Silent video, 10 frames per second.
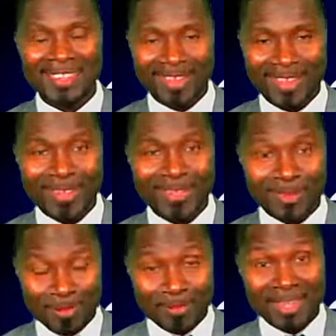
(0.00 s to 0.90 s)
So it's a
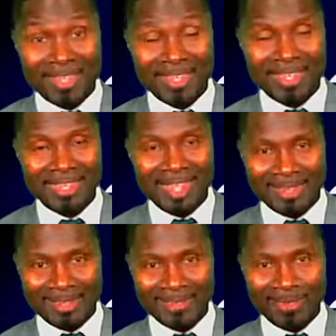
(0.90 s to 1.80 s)
topic
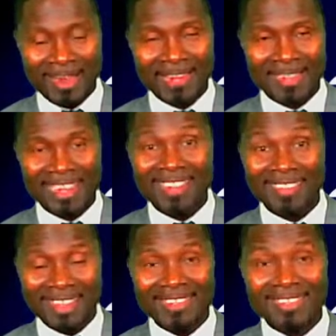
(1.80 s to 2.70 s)
that is quite
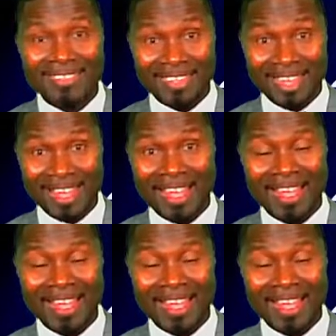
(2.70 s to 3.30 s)
essential.